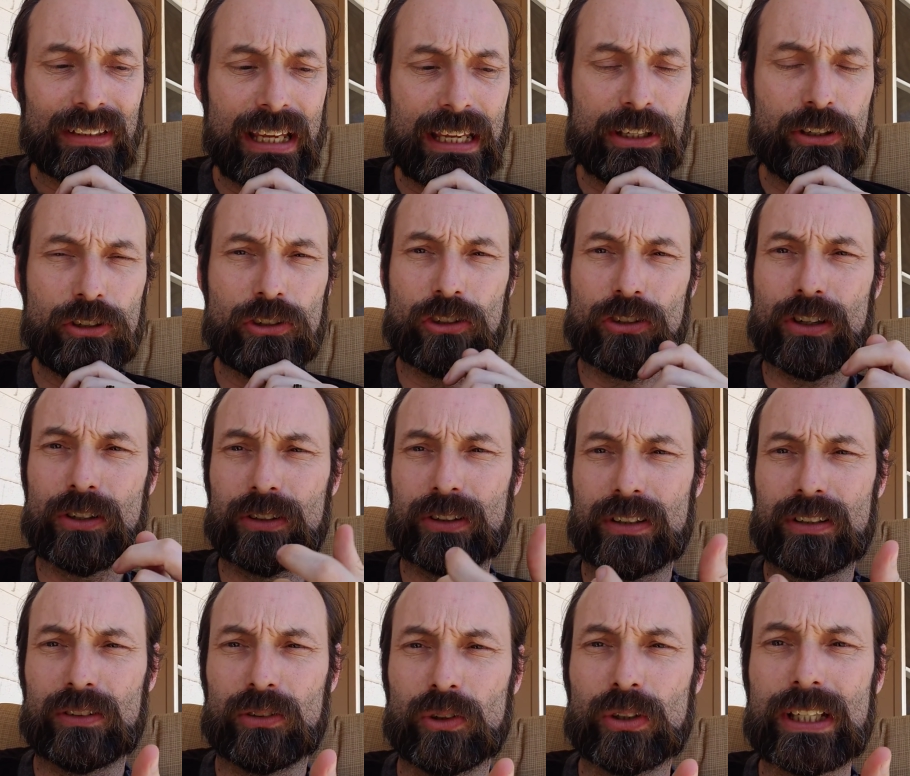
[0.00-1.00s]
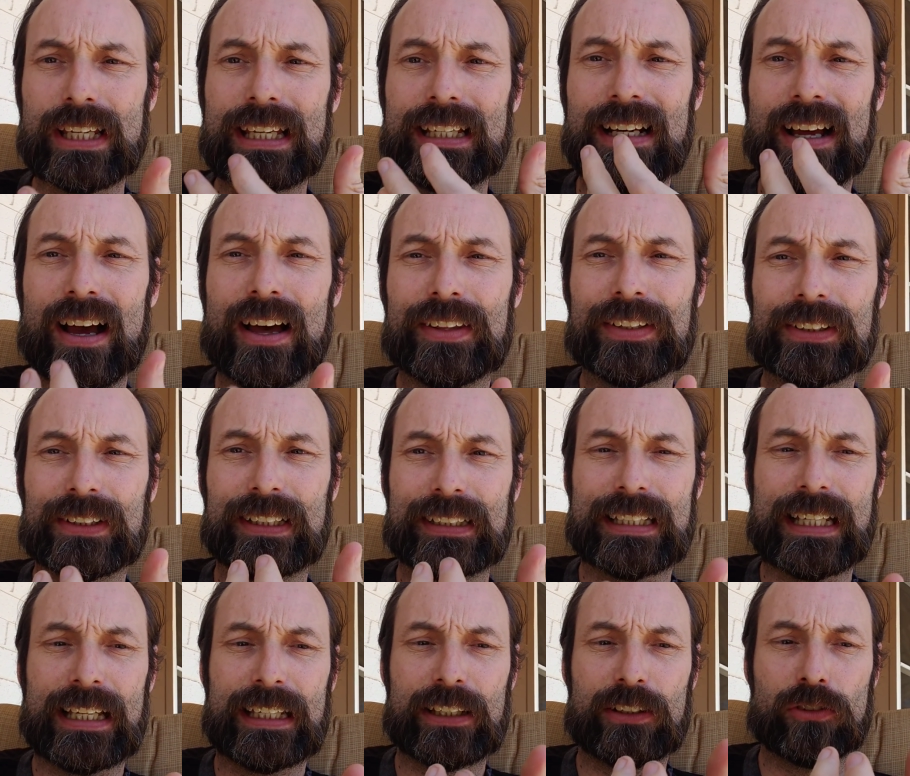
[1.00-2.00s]
And you should start looking at other
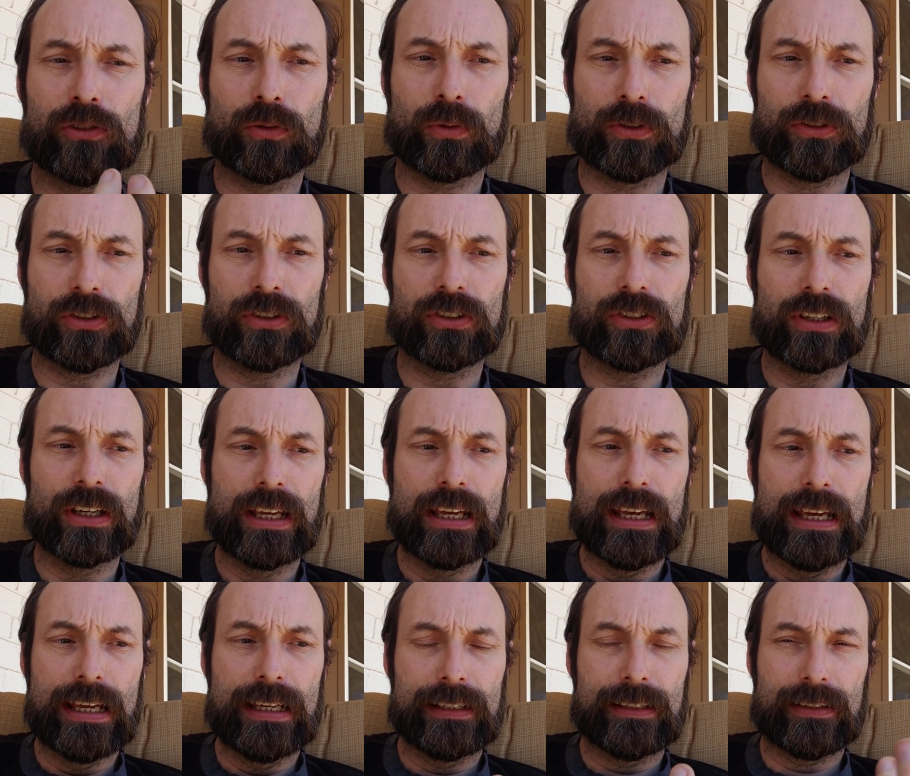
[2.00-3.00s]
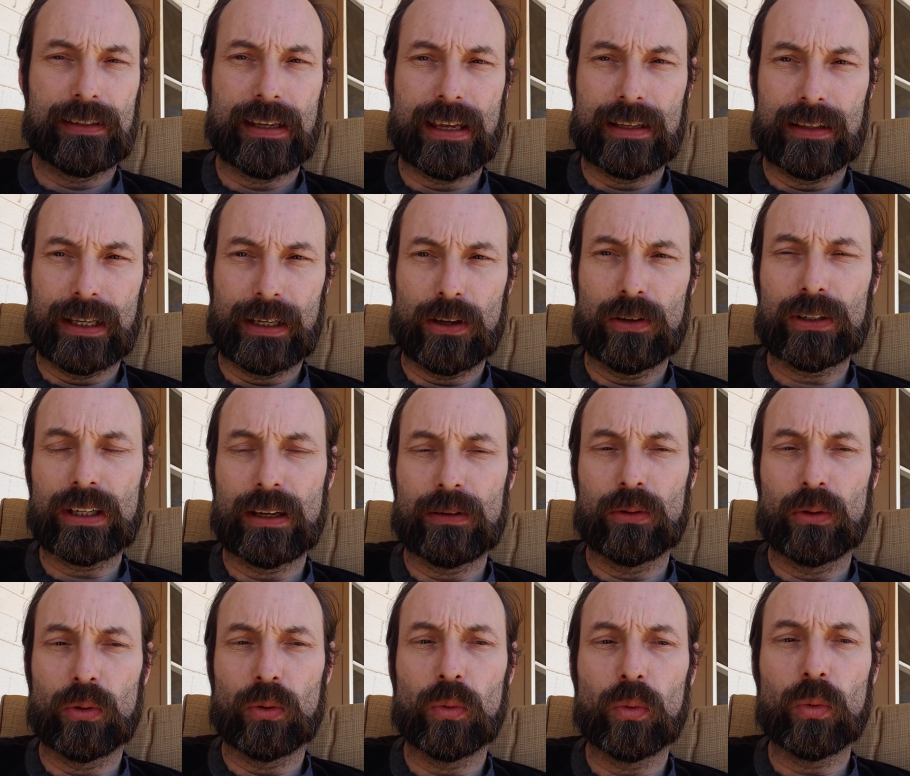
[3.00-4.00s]
Italian sources to say, like, okay,
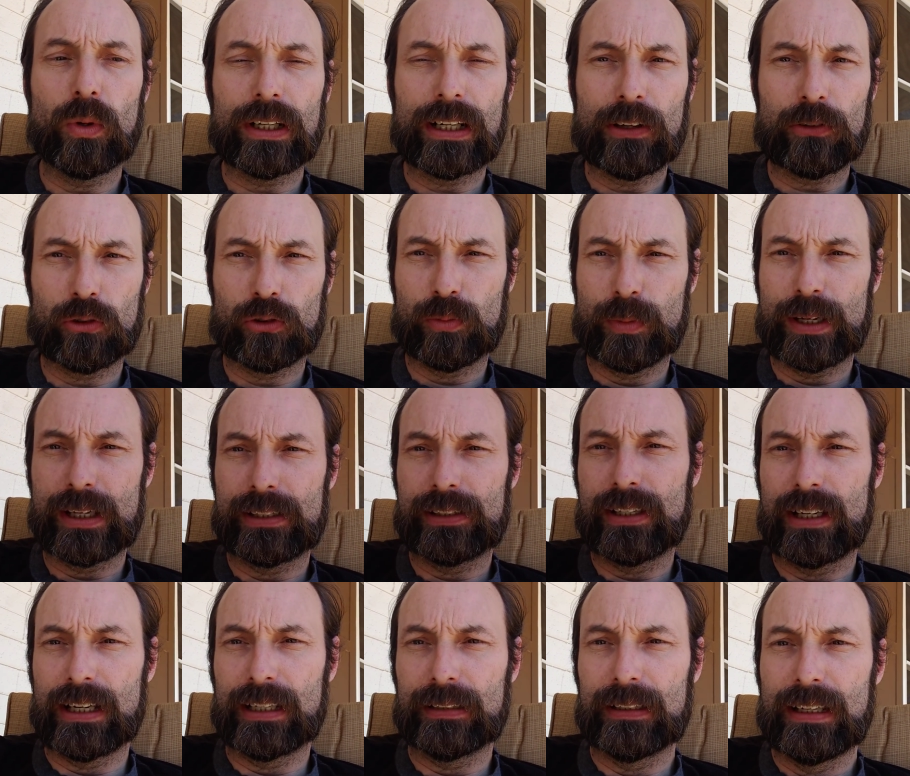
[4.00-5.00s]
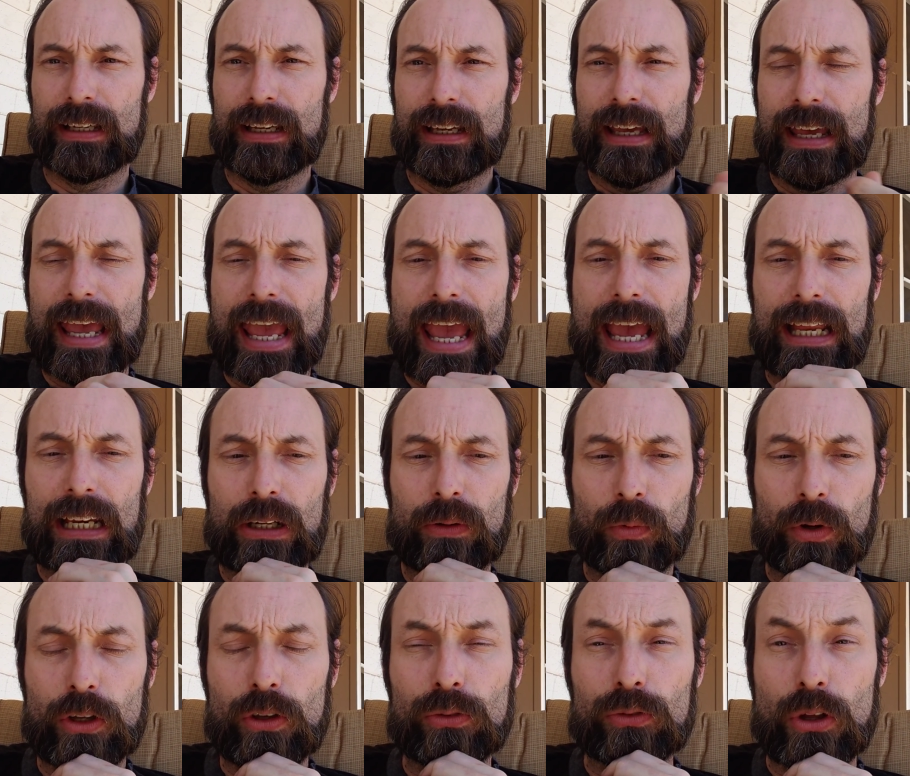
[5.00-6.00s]
well, what else was being done? And
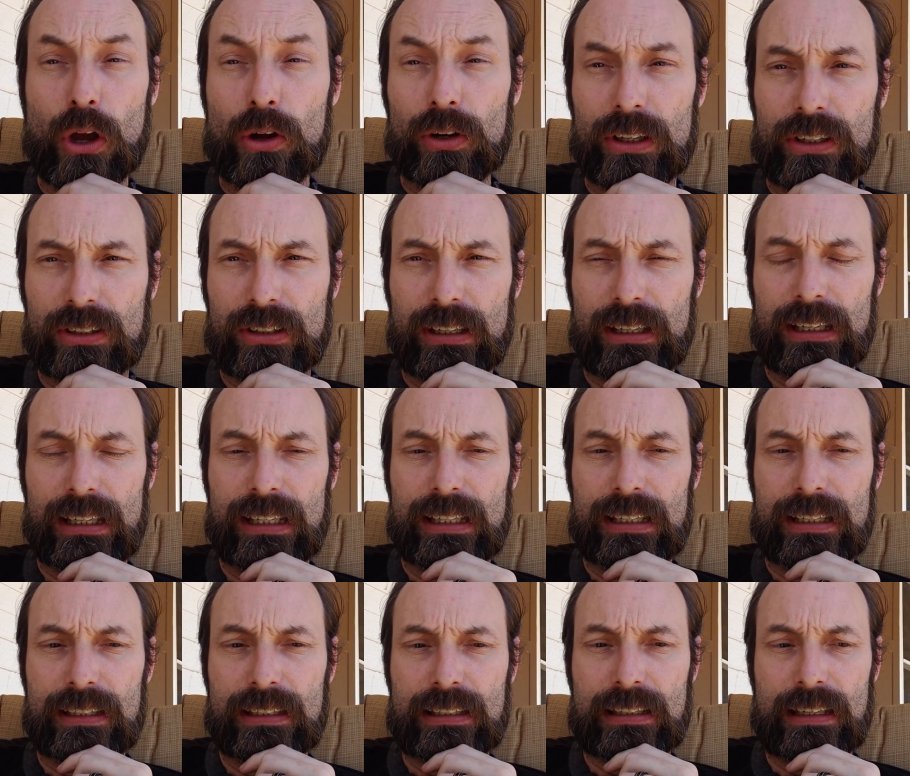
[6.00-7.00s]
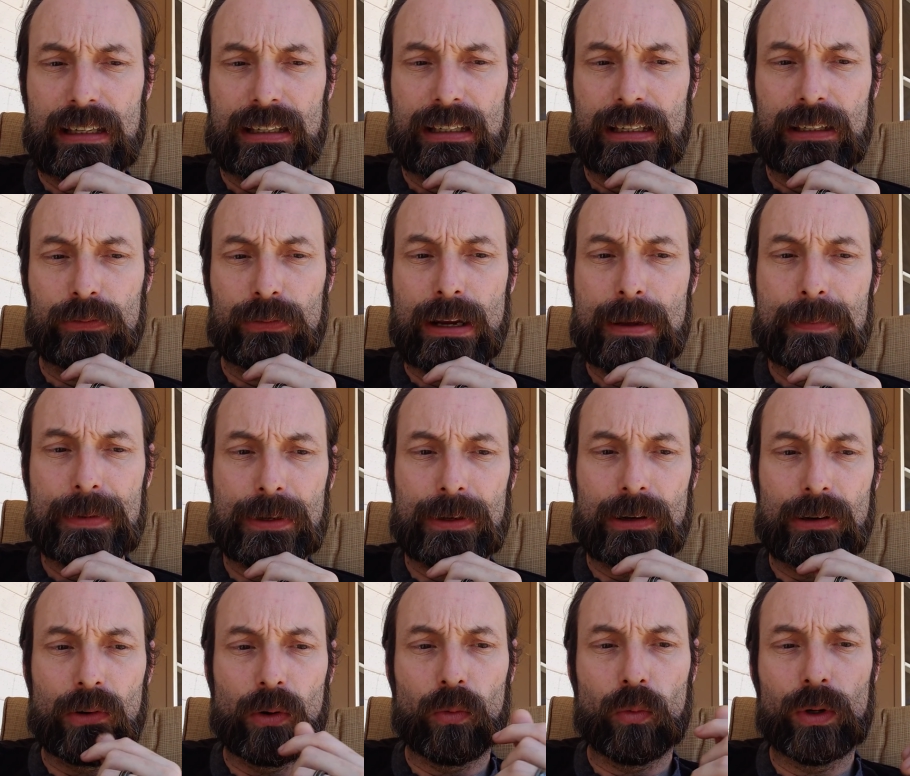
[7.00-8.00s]
what you'll notice is in
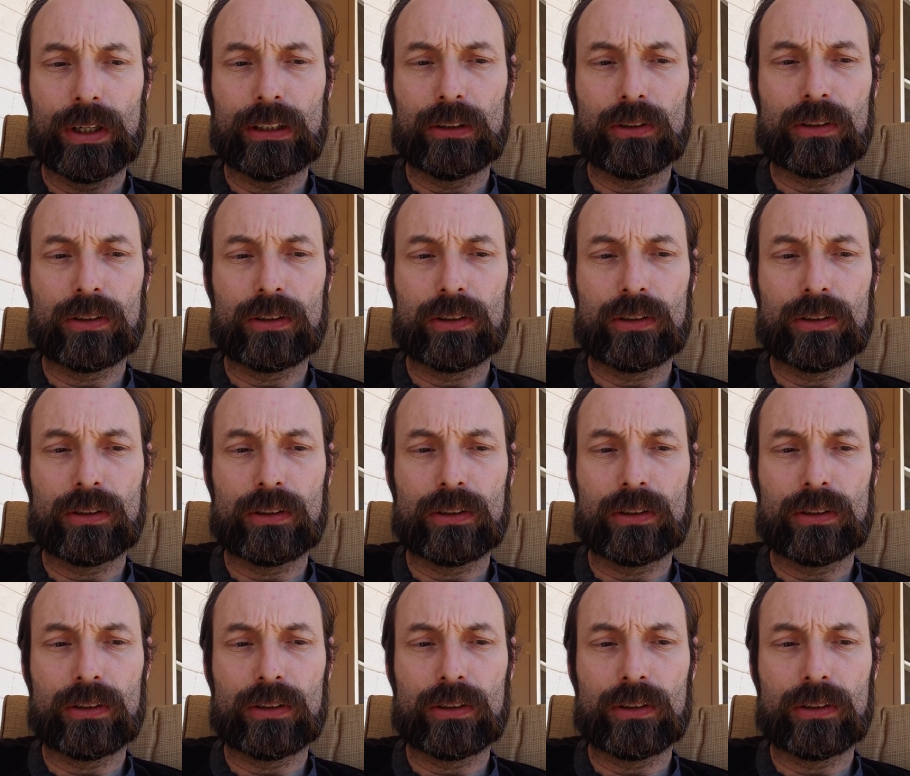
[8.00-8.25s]
Rapier, what it